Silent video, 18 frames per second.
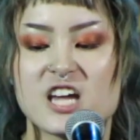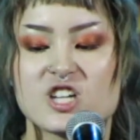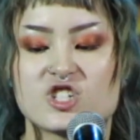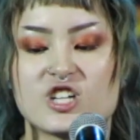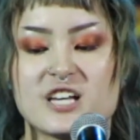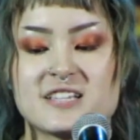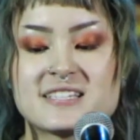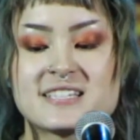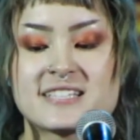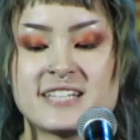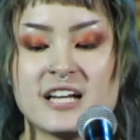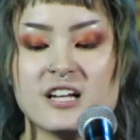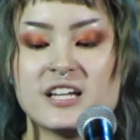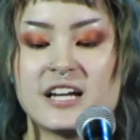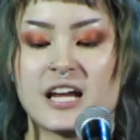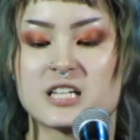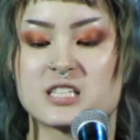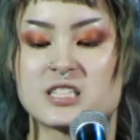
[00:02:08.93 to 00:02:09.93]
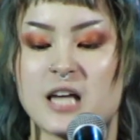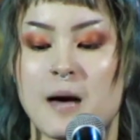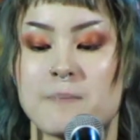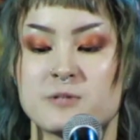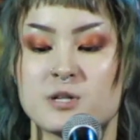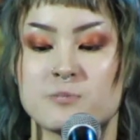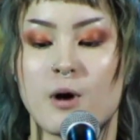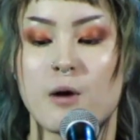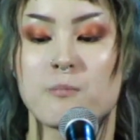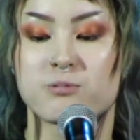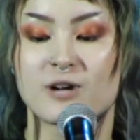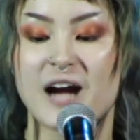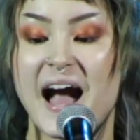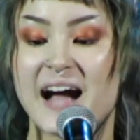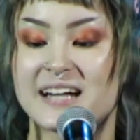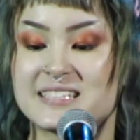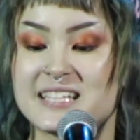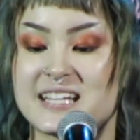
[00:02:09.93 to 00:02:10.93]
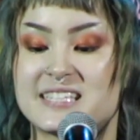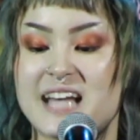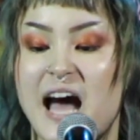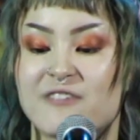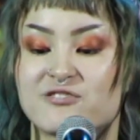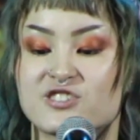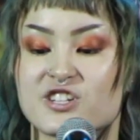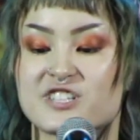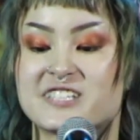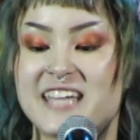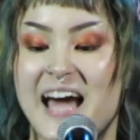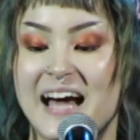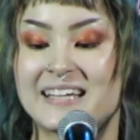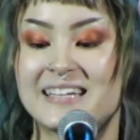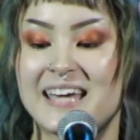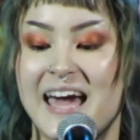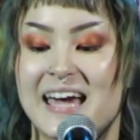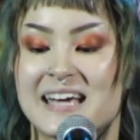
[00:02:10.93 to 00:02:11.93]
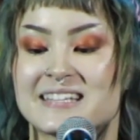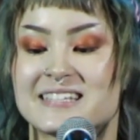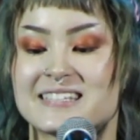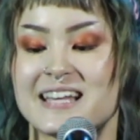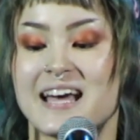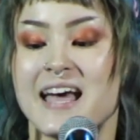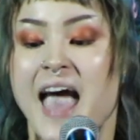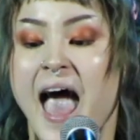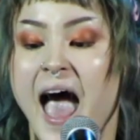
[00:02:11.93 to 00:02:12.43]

Asians still an acceptable practice after decades,